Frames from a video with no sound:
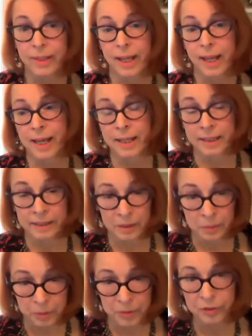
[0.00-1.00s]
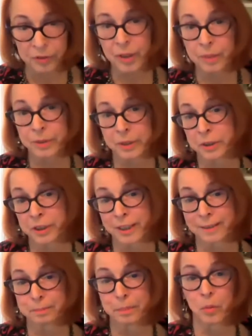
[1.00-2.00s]
and I did a
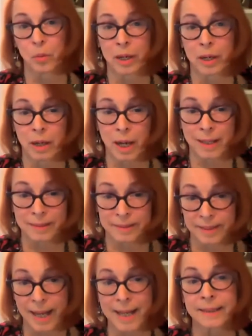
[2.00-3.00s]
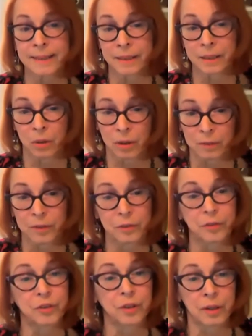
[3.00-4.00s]
preceptorship where I sat in the
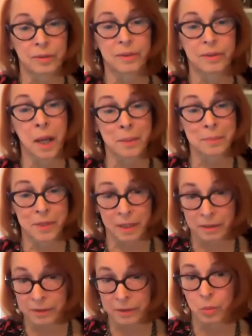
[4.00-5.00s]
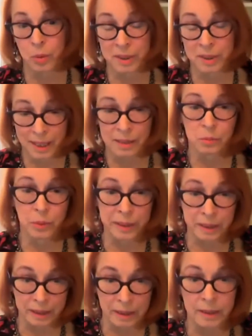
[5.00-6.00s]
office of a Lyme doctor one day a
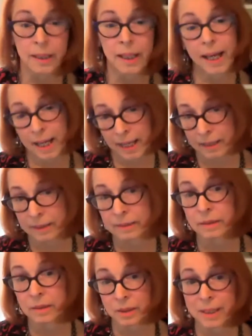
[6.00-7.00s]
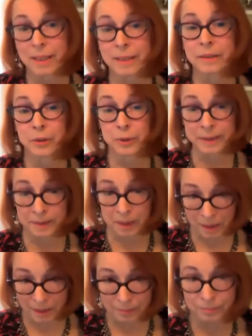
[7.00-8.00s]
week and learned how to treat
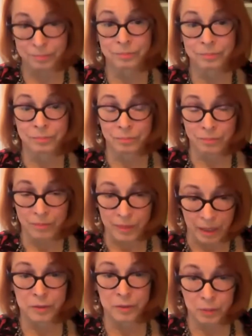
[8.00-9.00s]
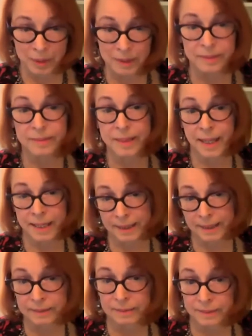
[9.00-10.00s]
Lyme, as well as
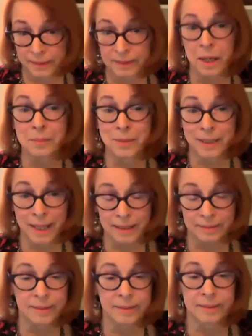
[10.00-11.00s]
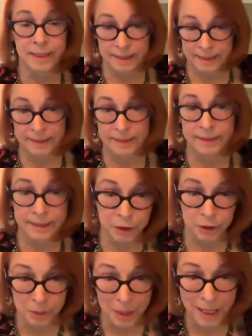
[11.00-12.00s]
taking the Lyme classes that
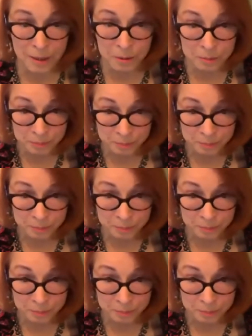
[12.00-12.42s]
teach you how.